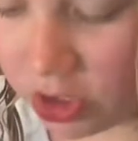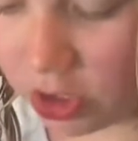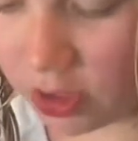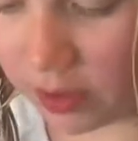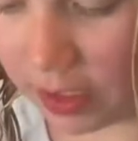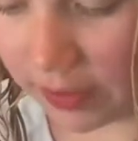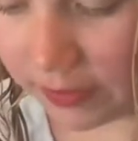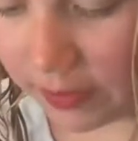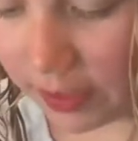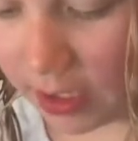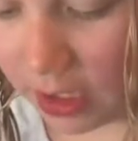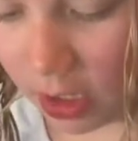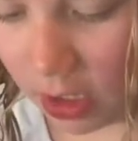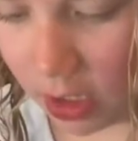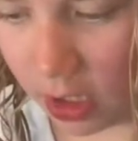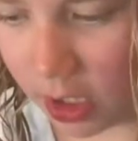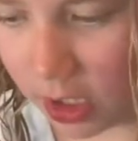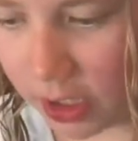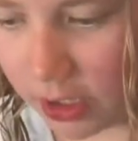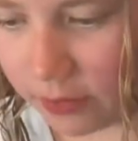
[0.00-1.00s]
that they
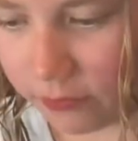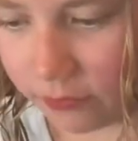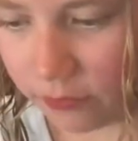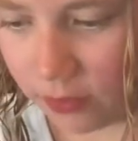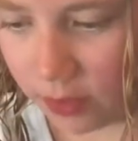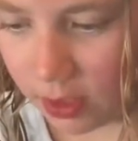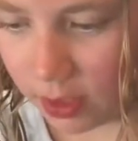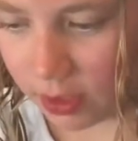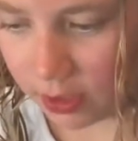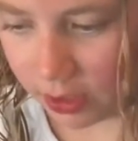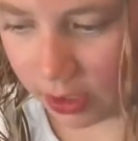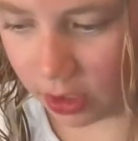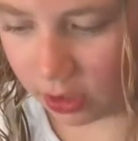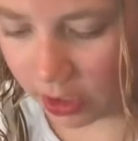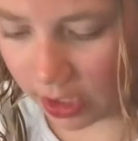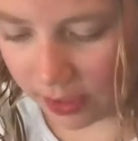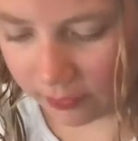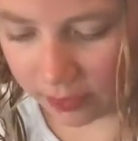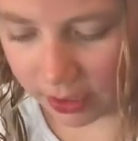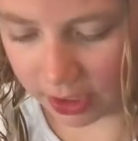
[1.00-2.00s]
don't
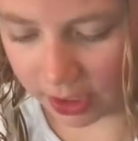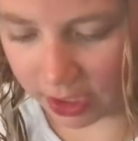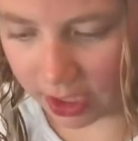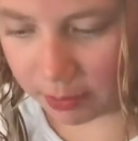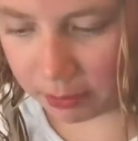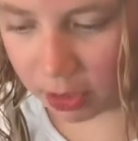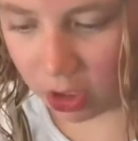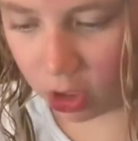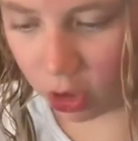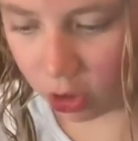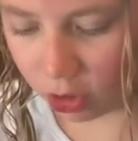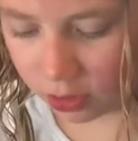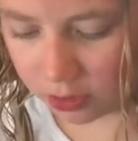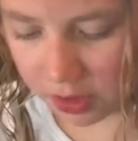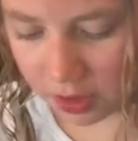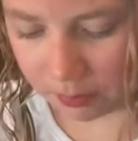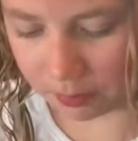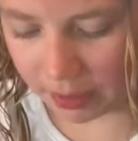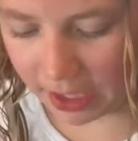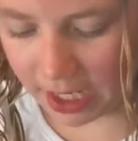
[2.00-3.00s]
have any chemicals
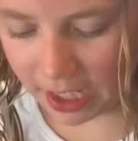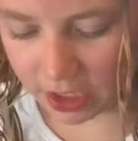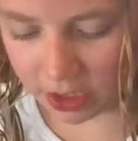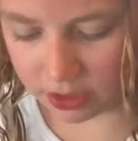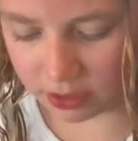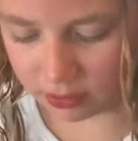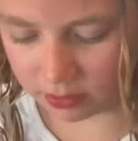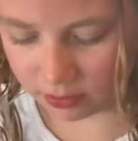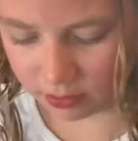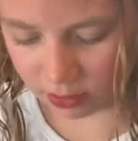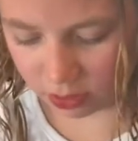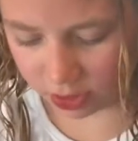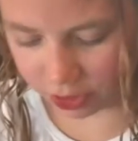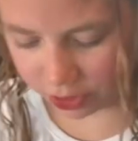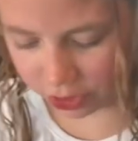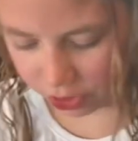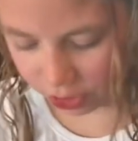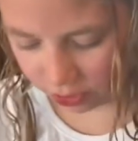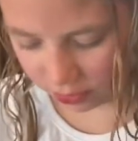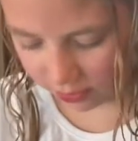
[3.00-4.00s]
or bad
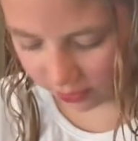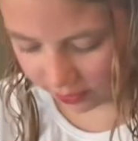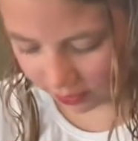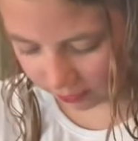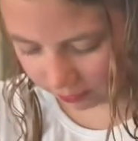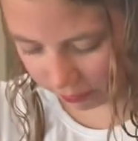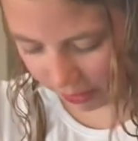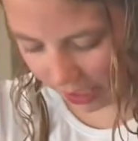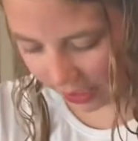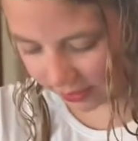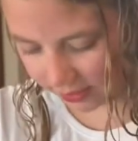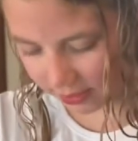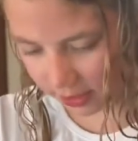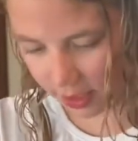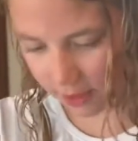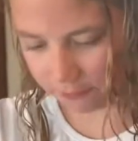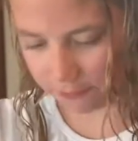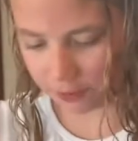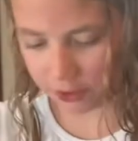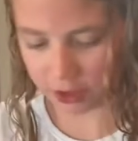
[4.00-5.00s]

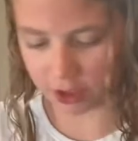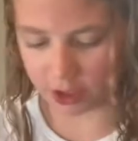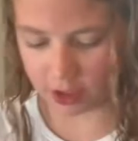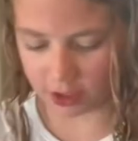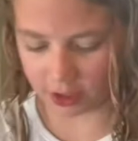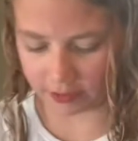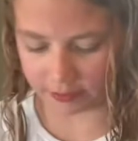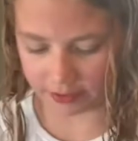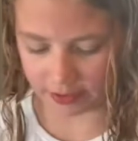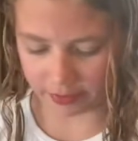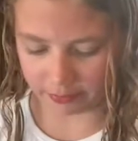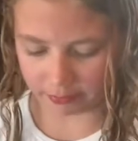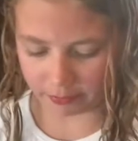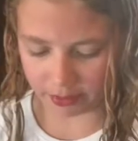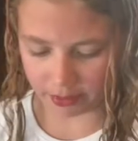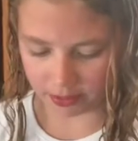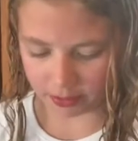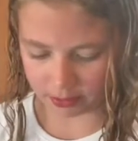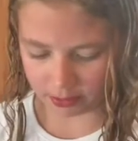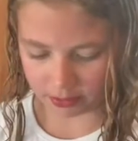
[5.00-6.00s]
stuff or dirt on
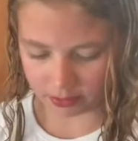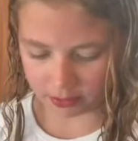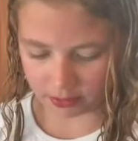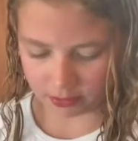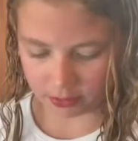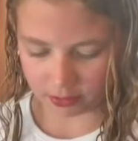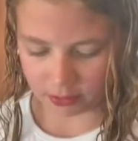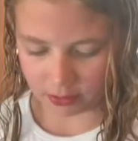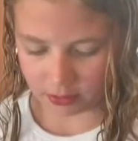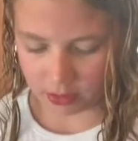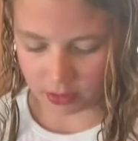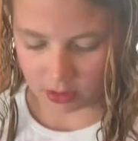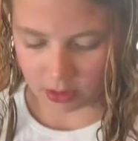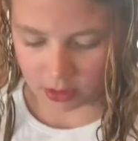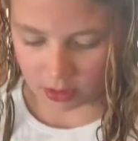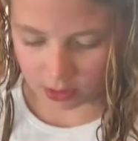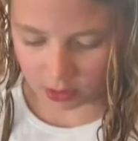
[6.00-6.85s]
them.